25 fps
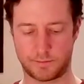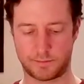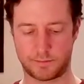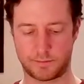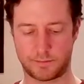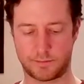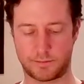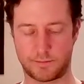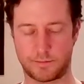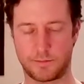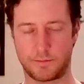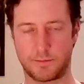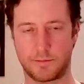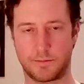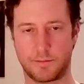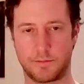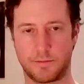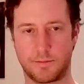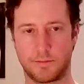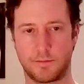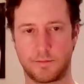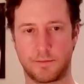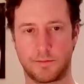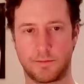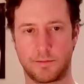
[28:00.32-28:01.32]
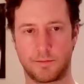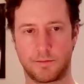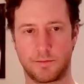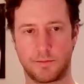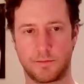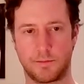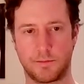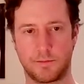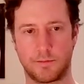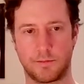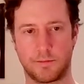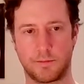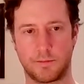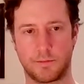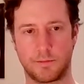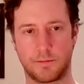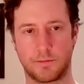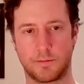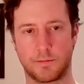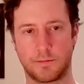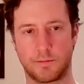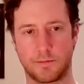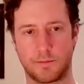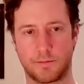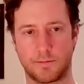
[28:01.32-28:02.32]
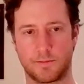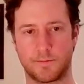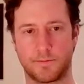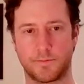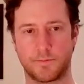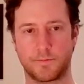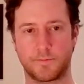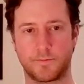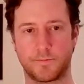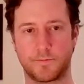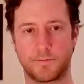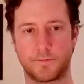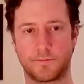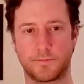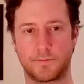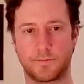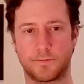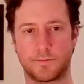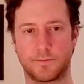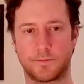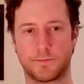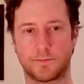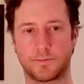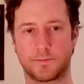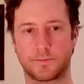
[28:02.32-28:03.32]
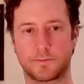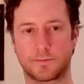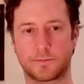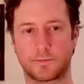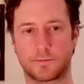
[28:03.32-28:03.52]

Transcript: This person isn't speaking.